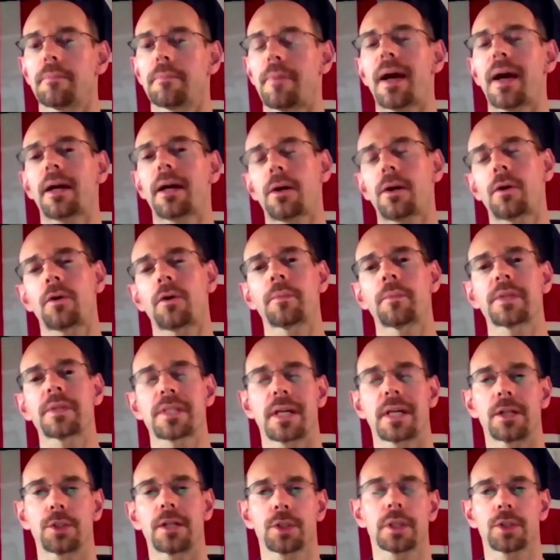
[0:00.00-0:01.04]
back home
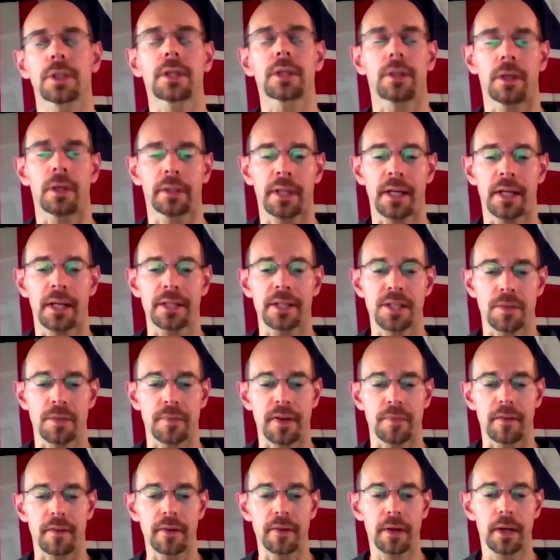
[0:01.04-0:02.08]
essentially along the Hudson
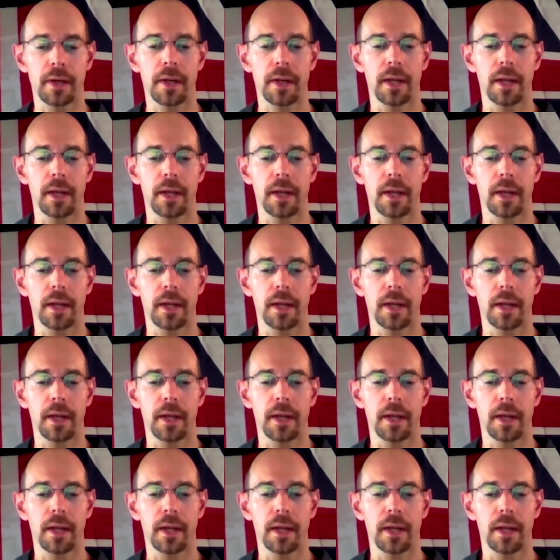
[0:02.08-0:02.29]
River,